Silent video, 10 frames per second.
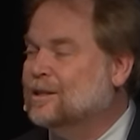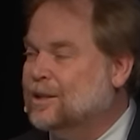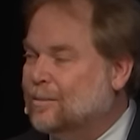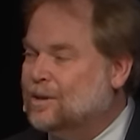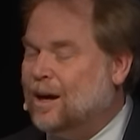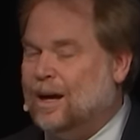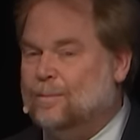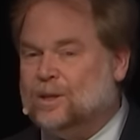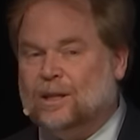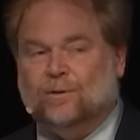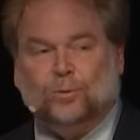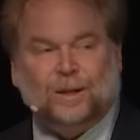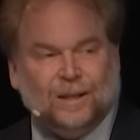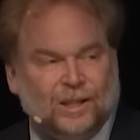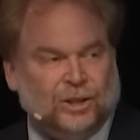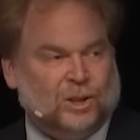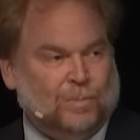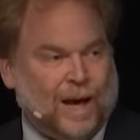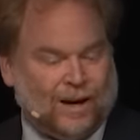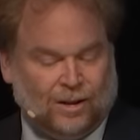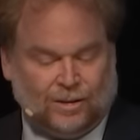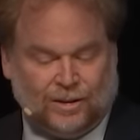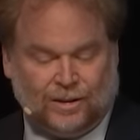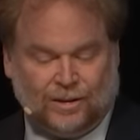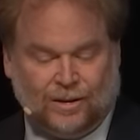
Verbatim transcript: sometimes even religious battles.